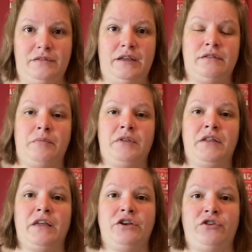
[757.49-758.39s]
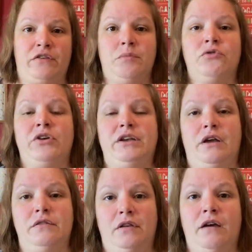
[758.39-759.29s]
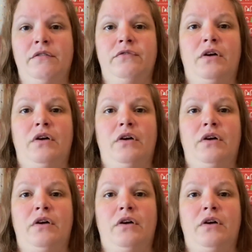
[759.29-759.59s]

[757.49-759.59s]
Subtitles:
it's something that Jessie Marie does stuff.